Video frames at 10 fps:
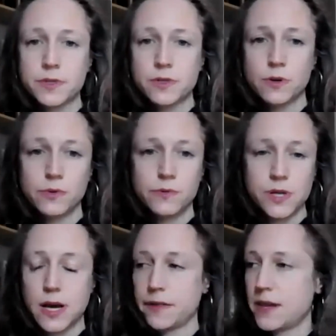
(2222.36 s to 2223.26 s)
So
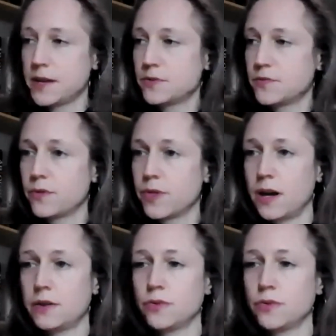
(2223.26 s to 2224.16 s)
yeah, thanks for
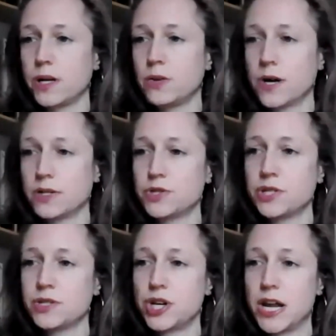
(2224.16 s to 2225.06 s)
that great
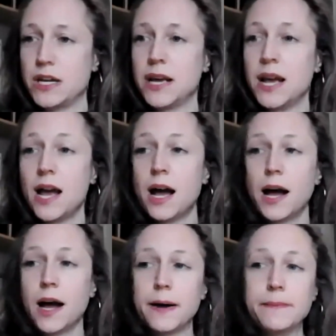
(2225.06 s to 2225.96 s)
question, Jade.
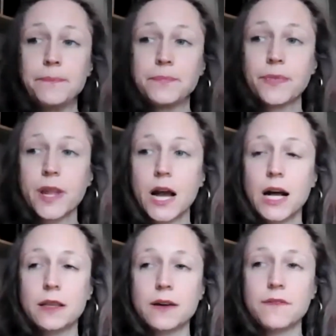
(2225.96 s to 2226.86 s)

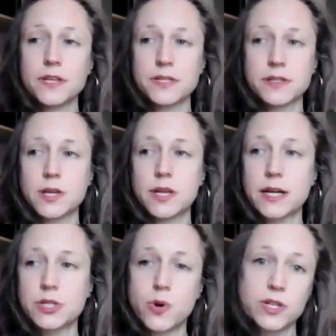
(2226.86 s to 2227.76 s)
I love this
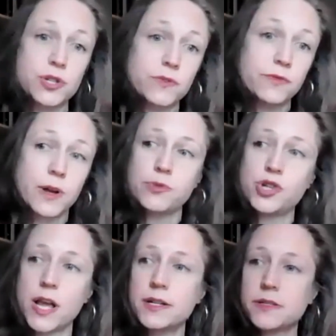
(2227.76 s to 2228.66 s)
next question from
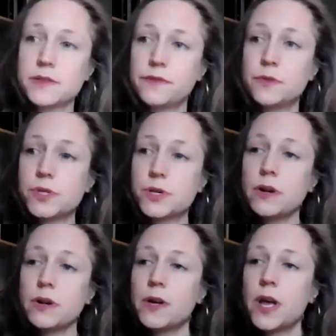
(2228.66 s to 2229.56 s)
Janice Fuser.